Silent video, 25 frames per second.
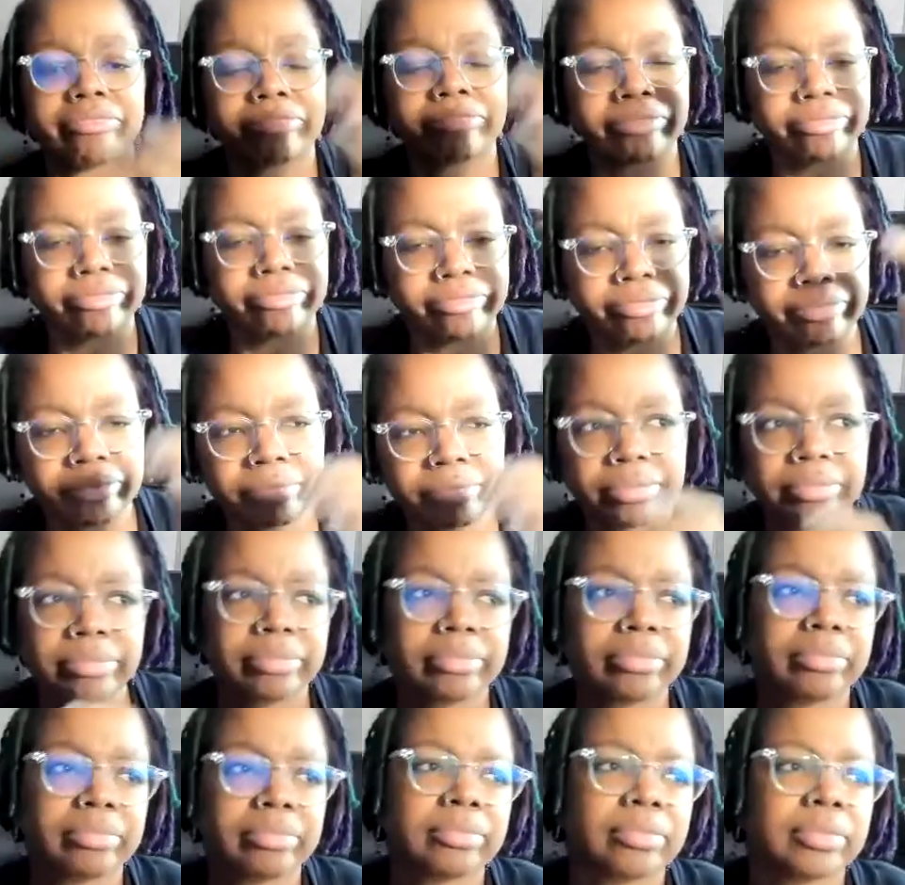and to see
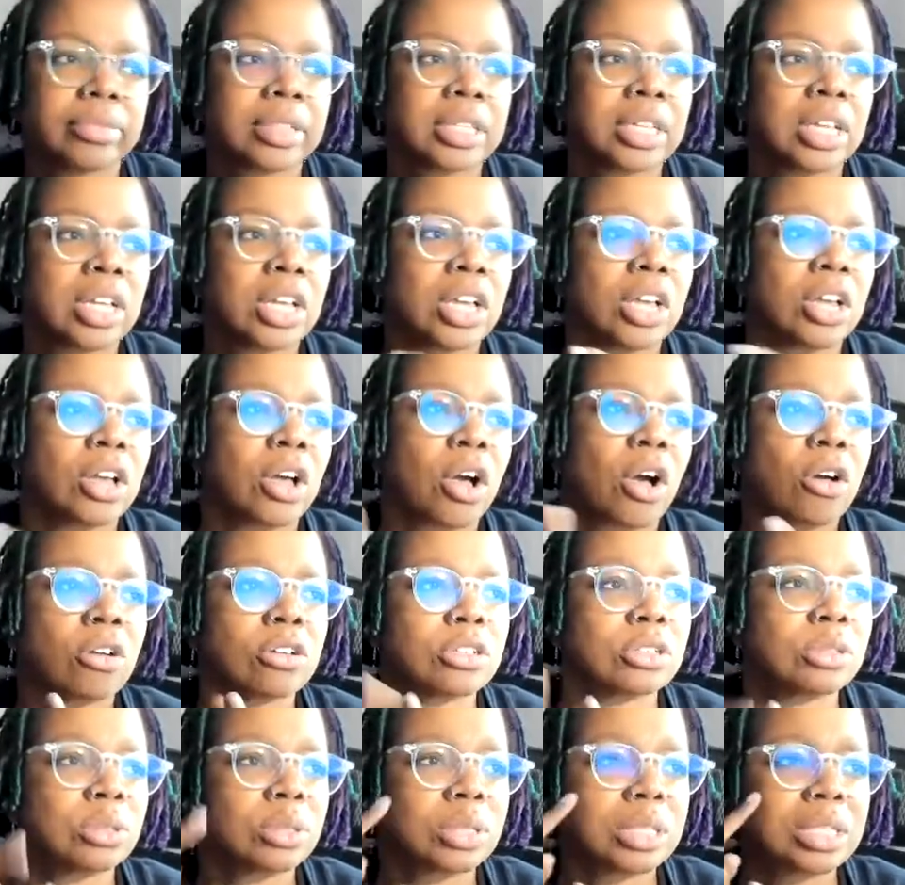so many
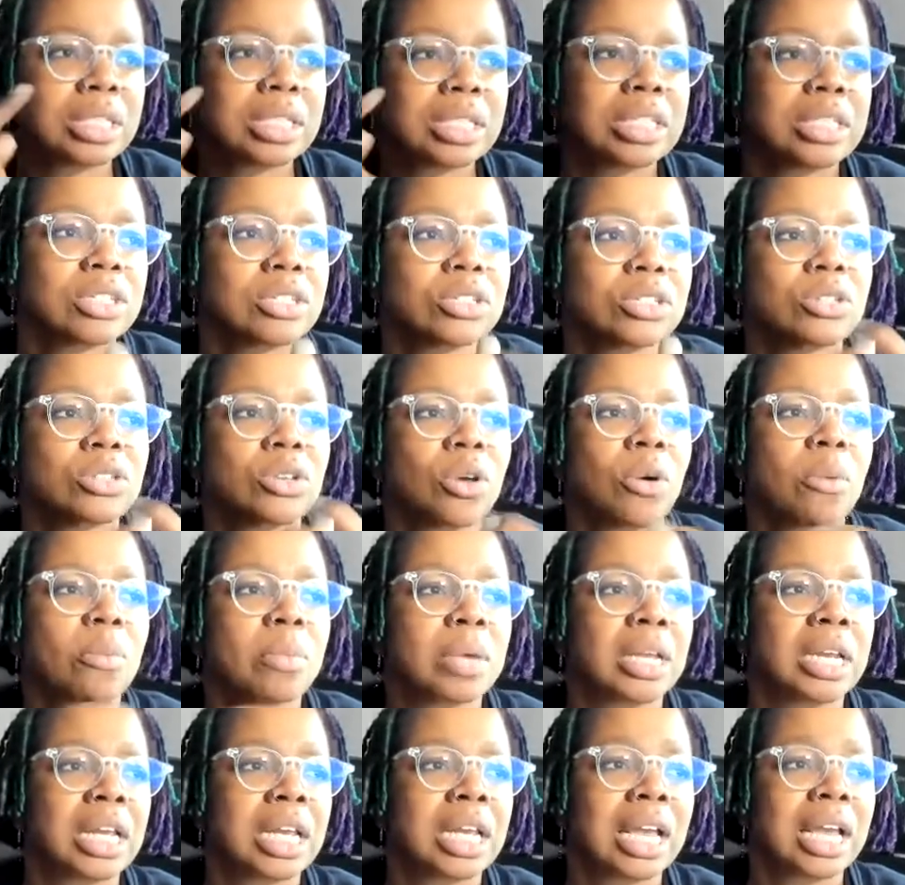Americans
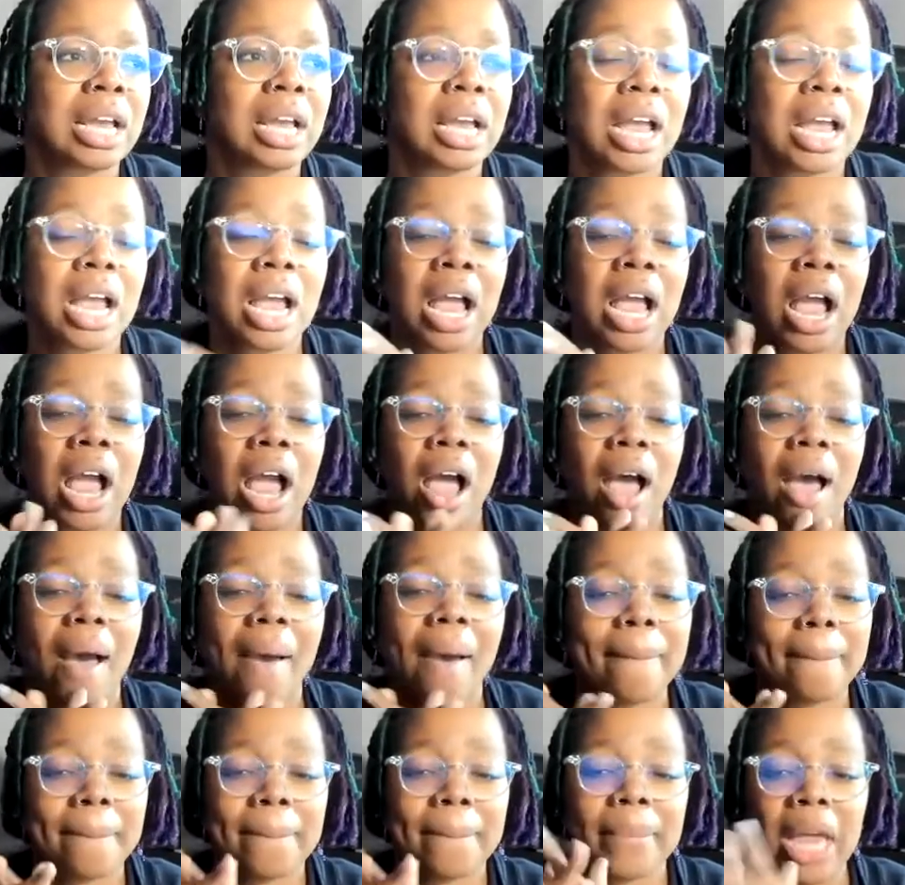disengaged and
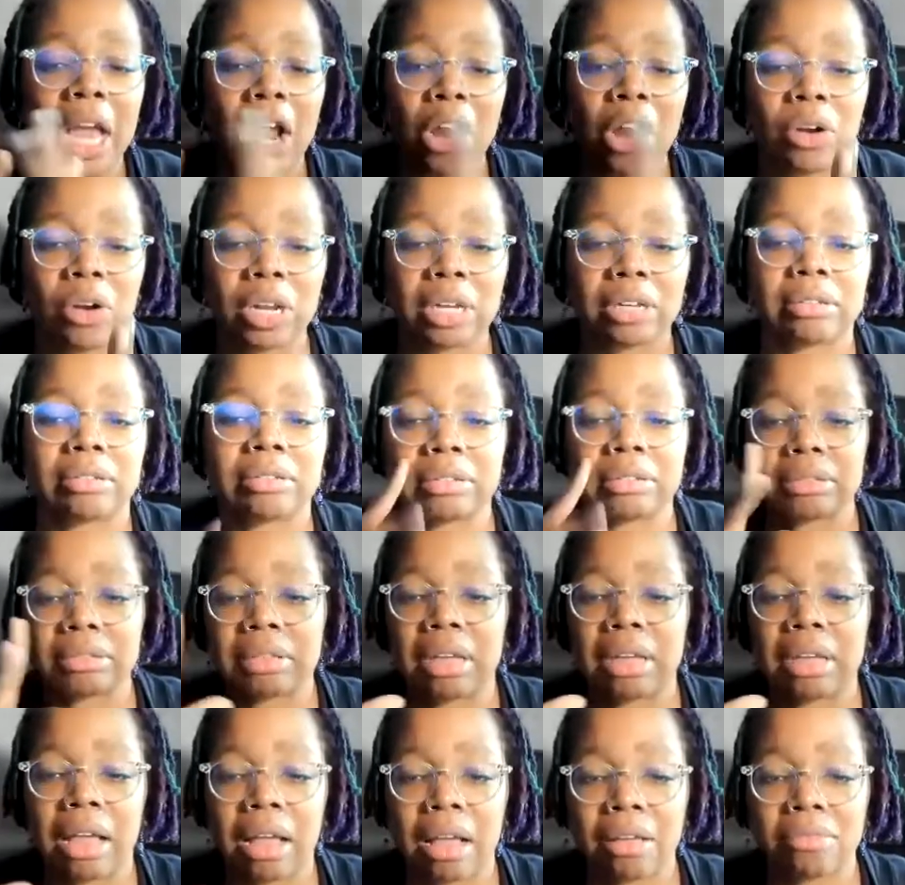apathetic about the
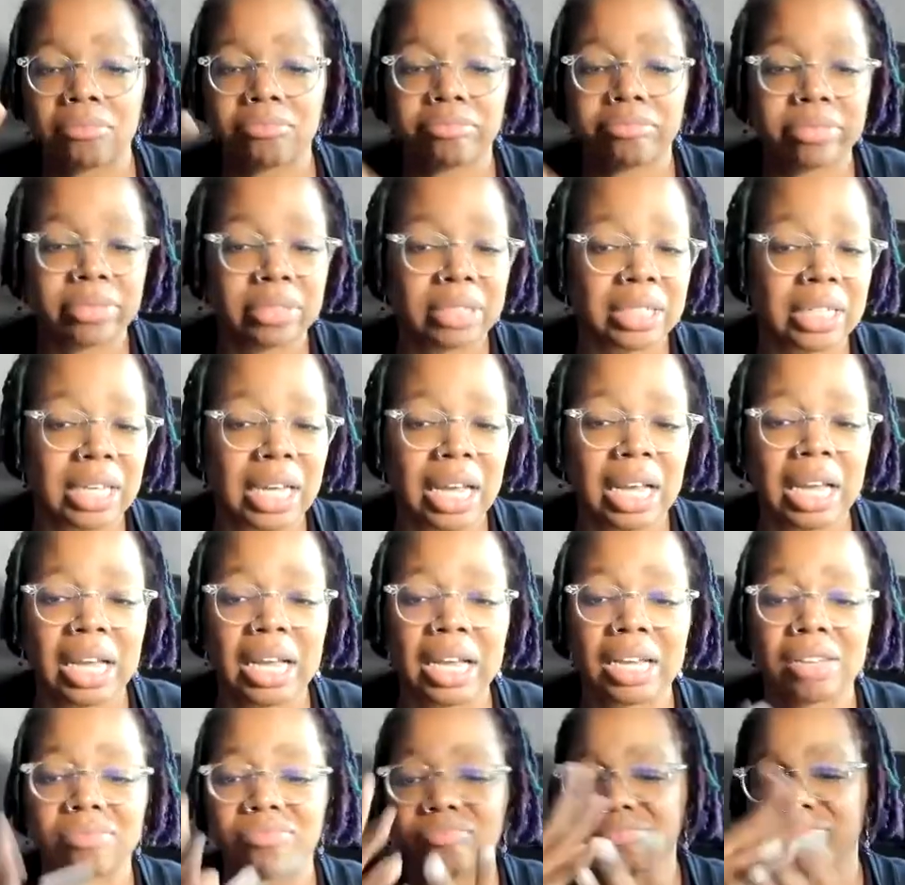political process,
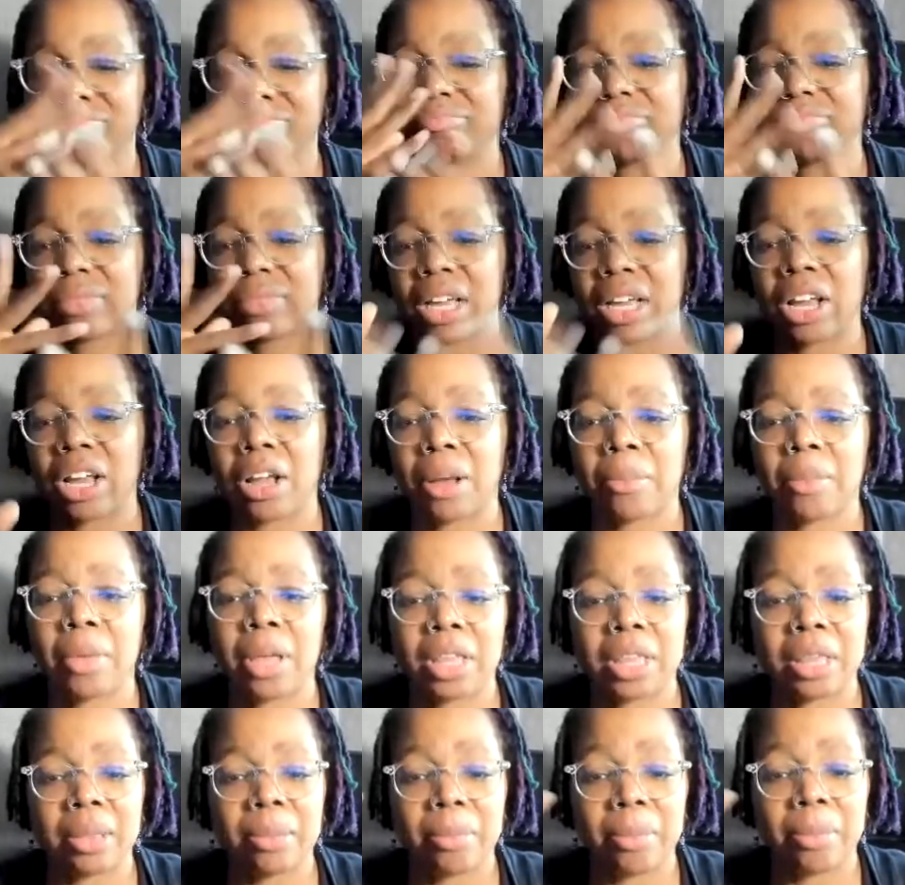about
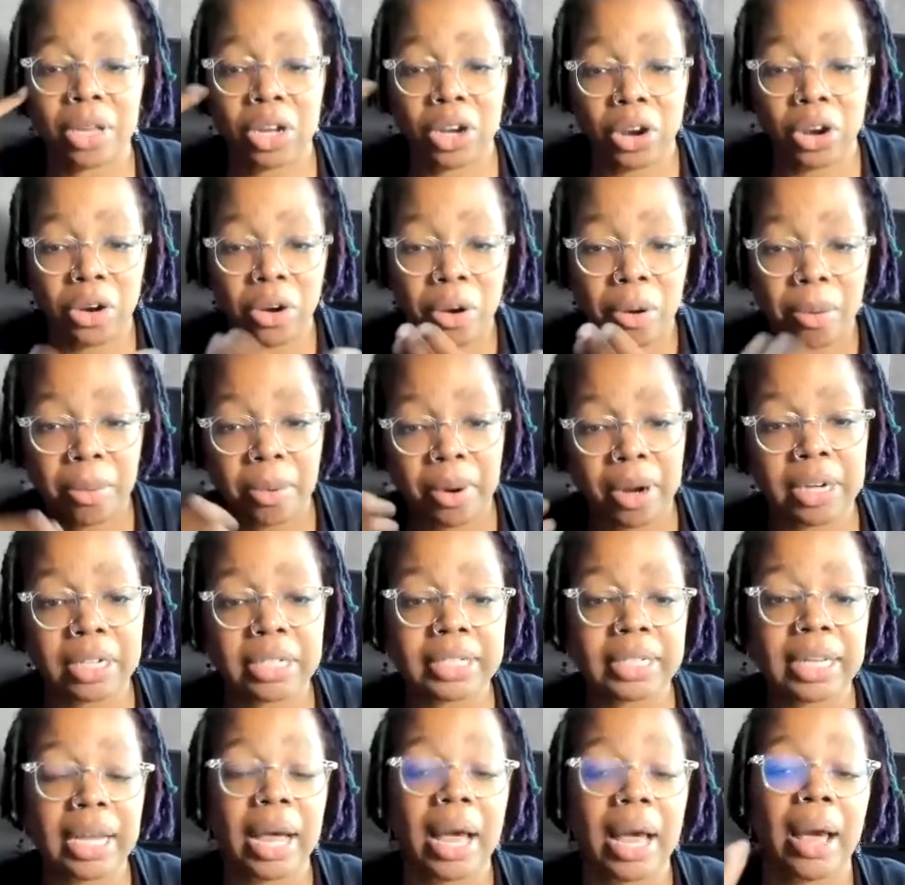basic civic engagement in their
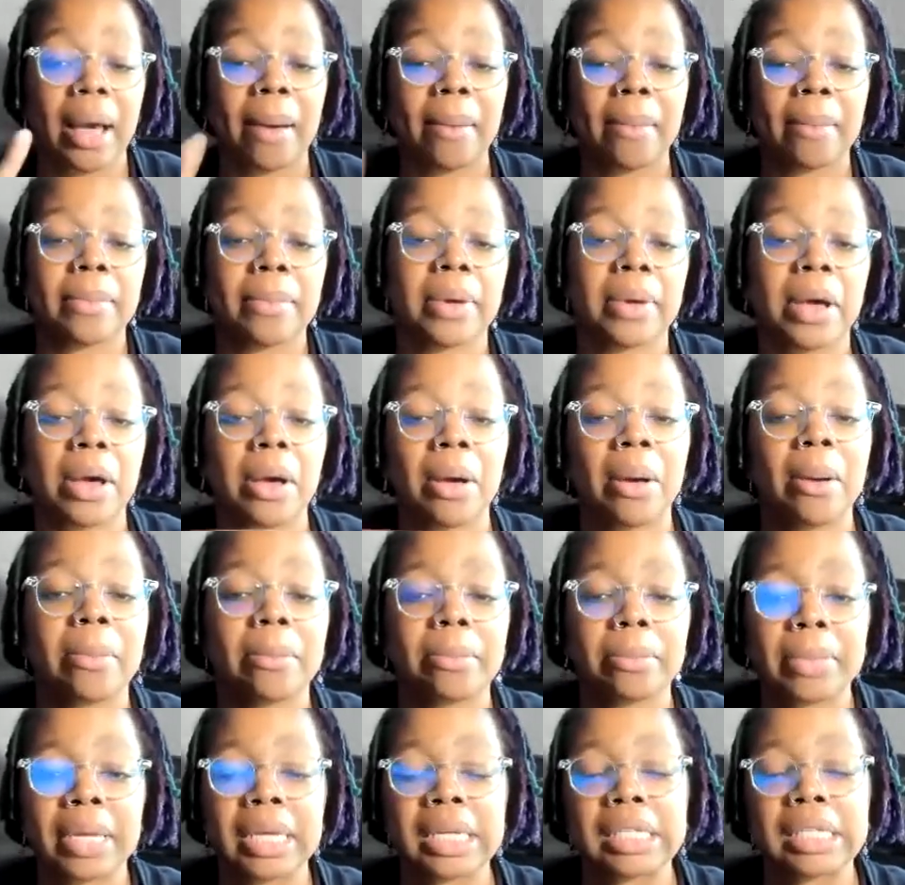communities.
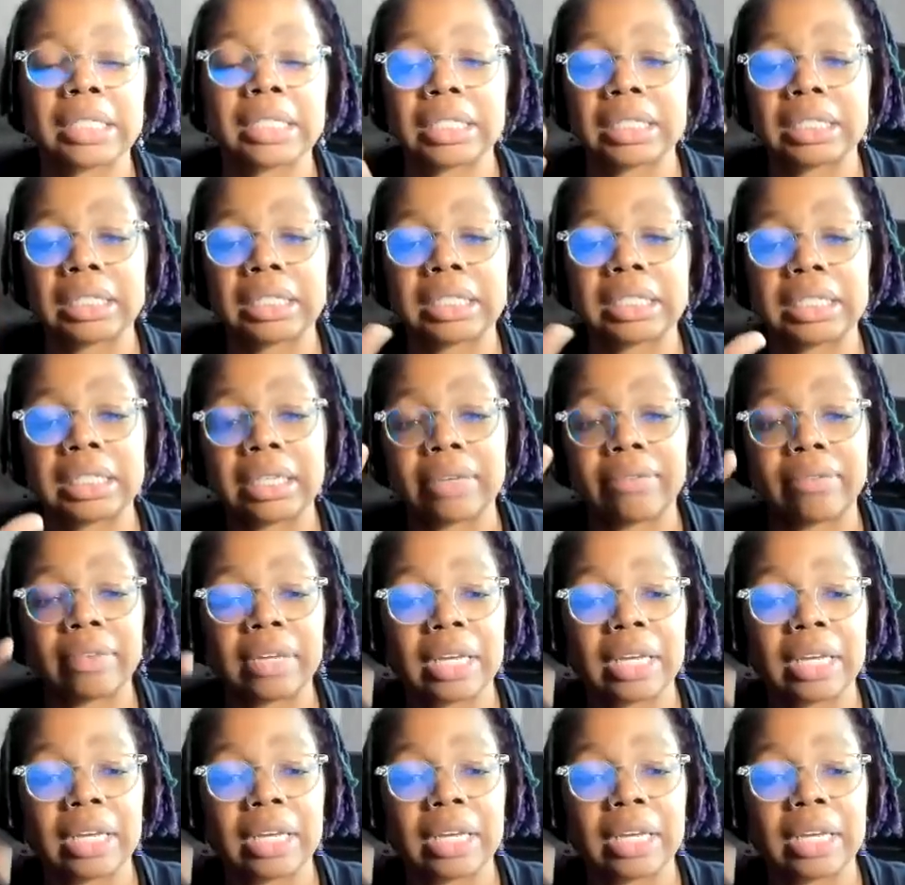So many have given up.